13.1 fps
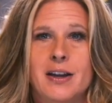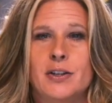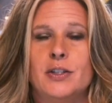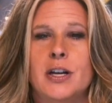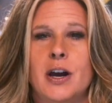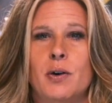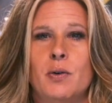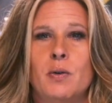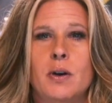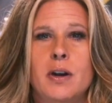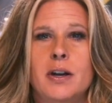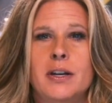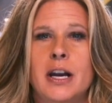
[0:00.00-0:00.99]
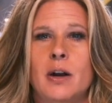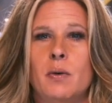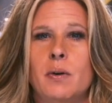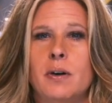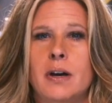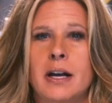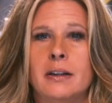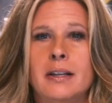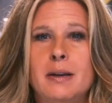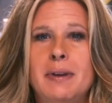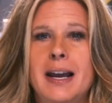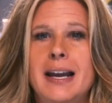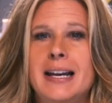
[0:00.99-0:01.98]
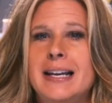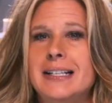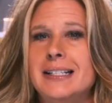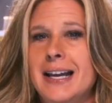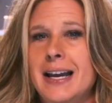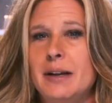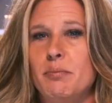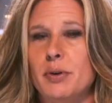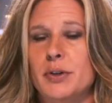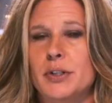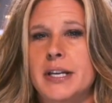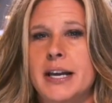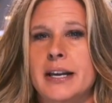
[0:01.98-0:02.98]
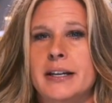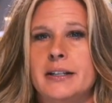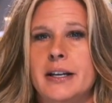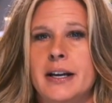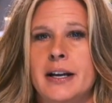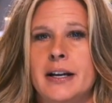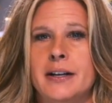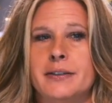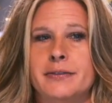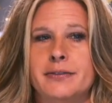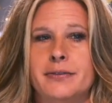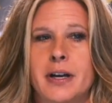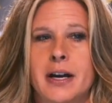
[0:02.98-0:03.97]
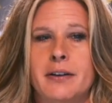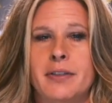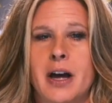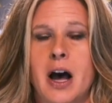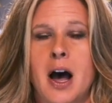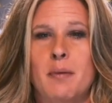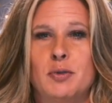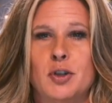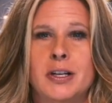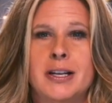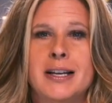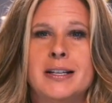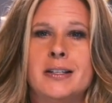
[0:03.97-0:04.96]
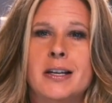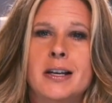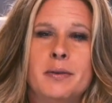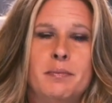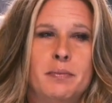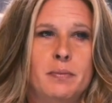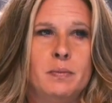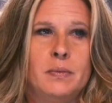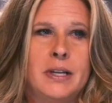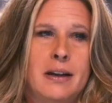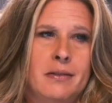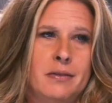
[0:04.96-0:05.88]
So, you know, eliminating 10% of the option is going to,